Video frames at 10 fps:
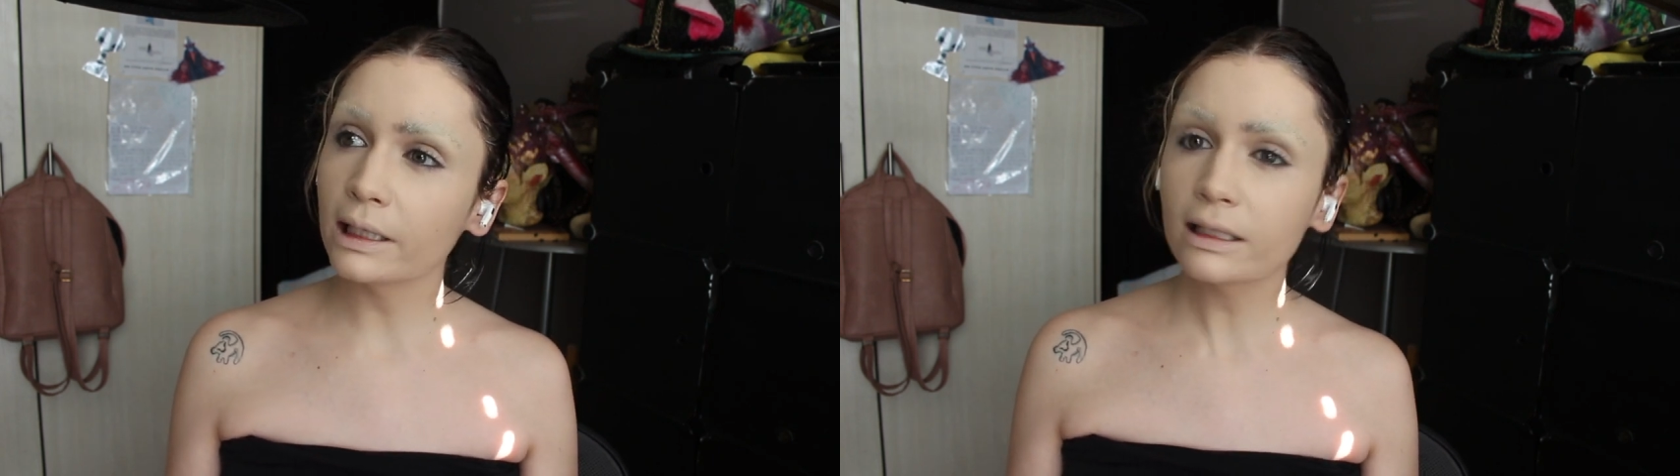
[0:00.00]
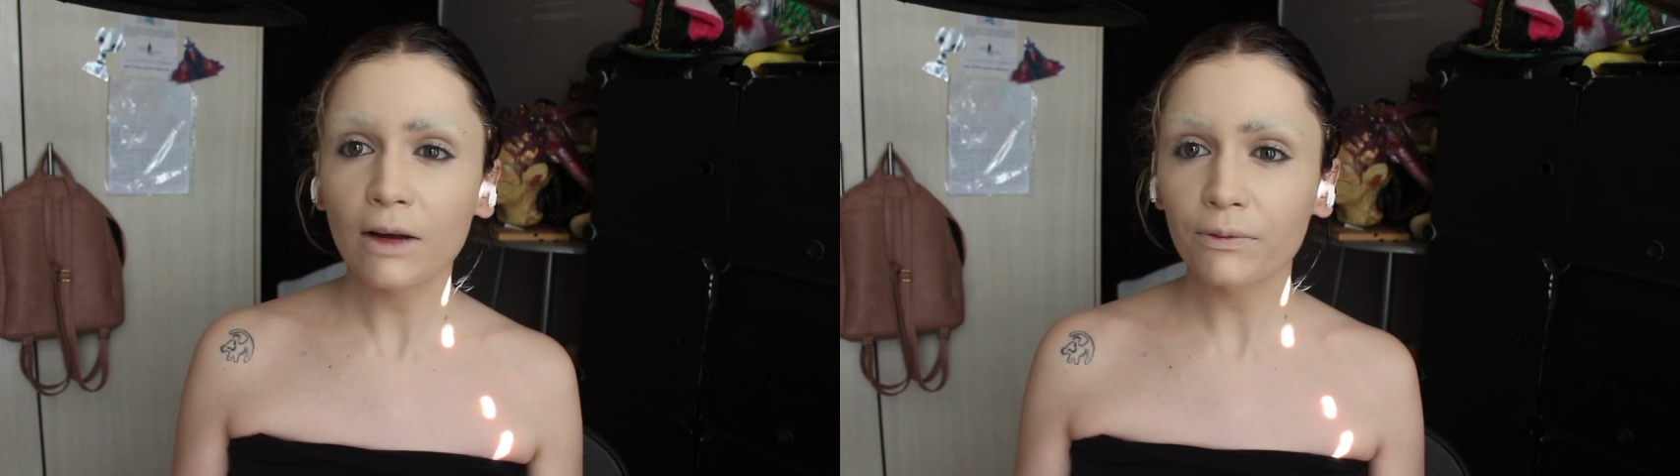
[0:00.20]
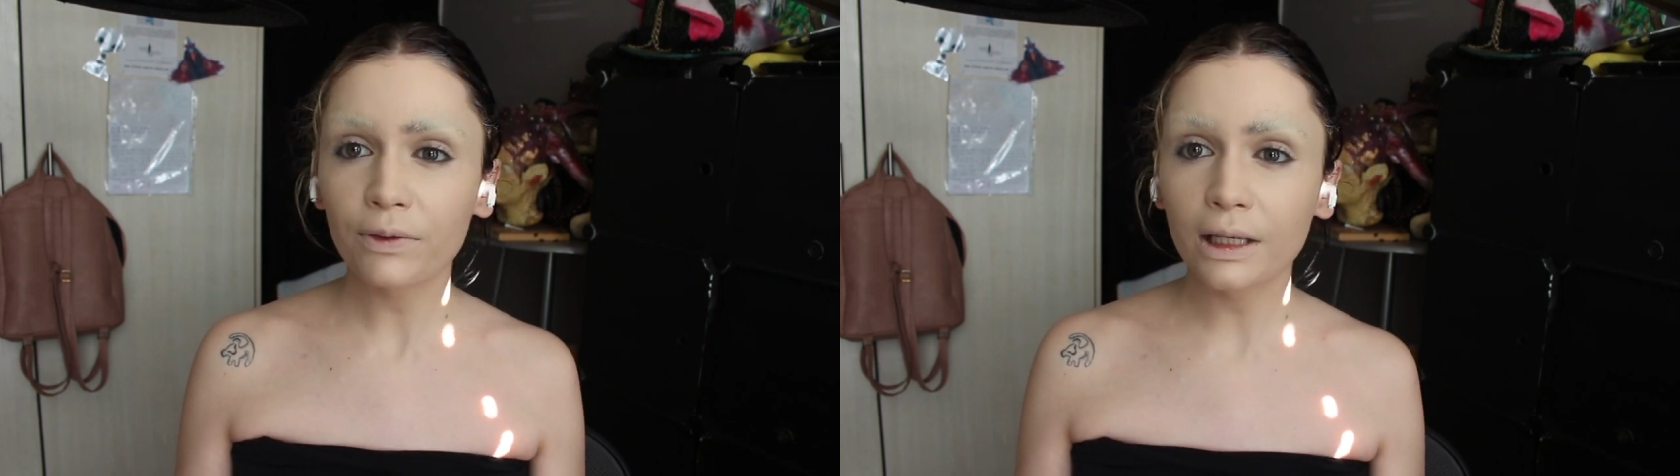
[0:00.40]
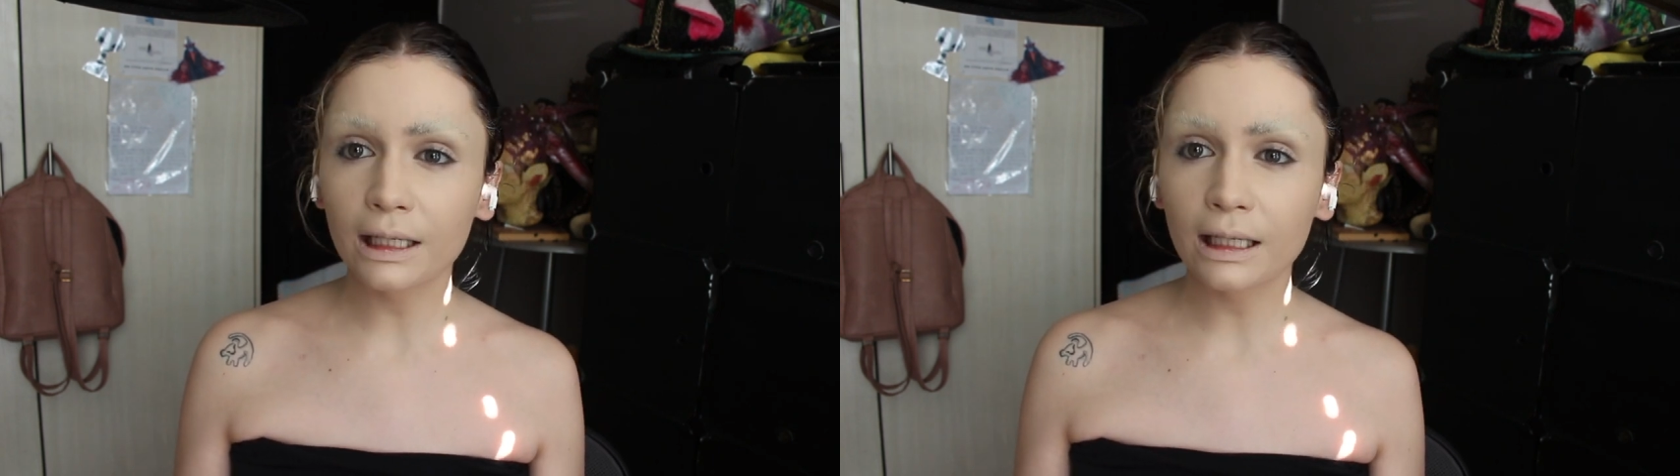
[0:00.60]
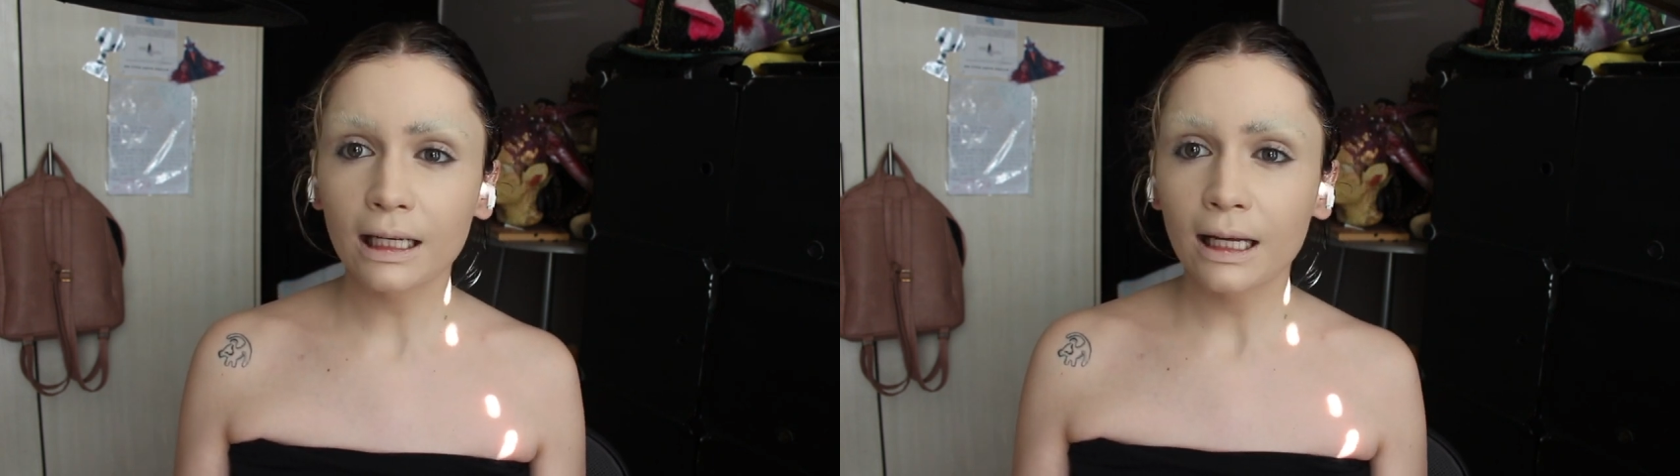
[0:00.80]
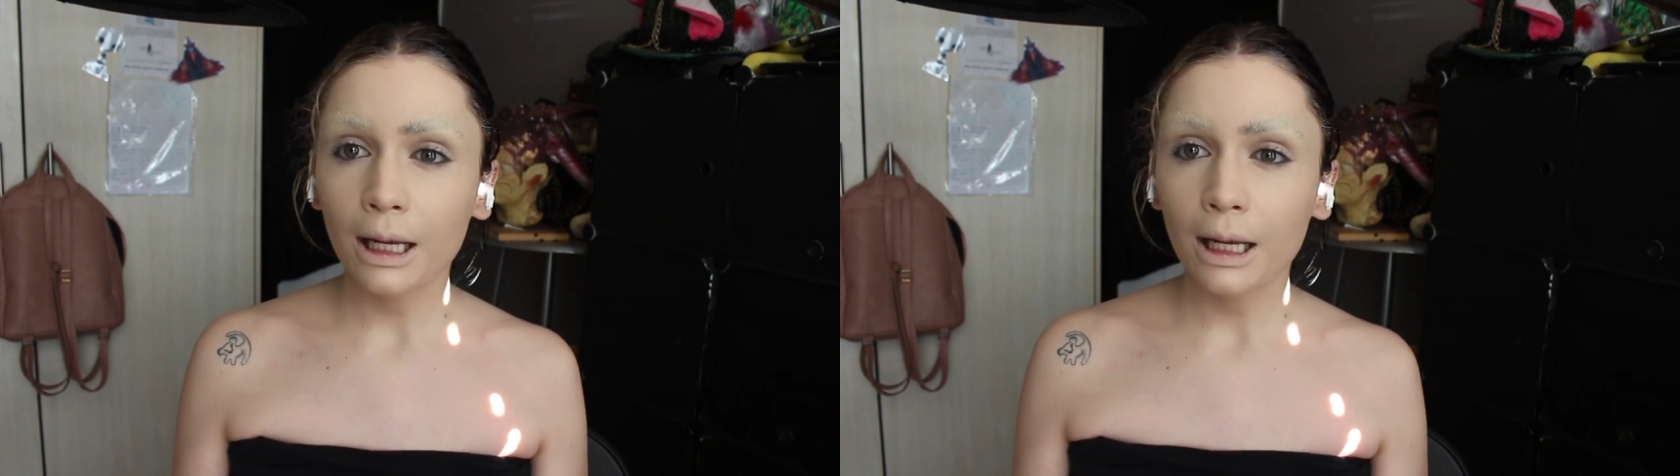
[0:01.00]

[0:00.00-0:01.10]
something